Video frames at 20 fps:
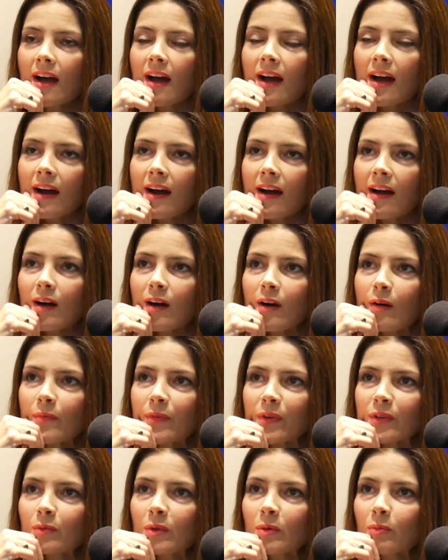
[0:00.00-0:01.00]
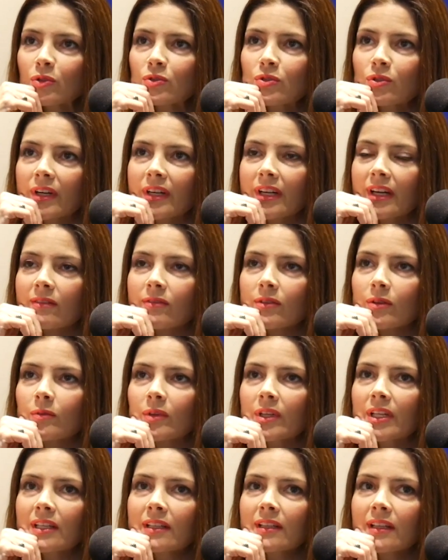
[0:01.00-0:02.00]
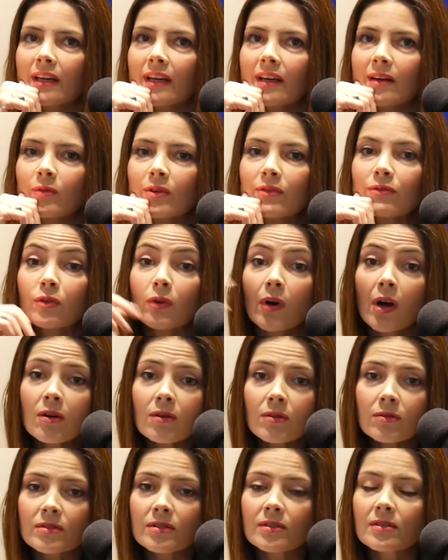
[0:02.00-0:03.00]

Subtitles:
There's people joining every week, and we've grown.